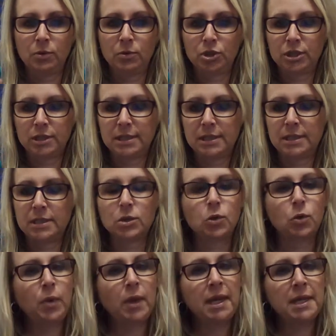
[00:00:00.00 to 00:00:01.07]
Just
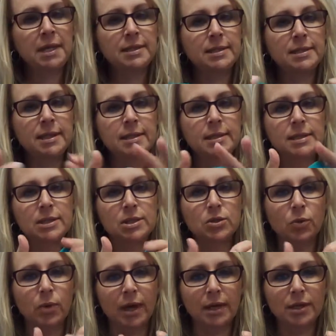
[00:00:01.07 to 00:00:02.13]
squeeze and
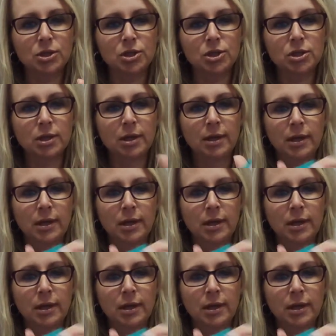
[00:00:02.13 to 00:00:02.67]
squish.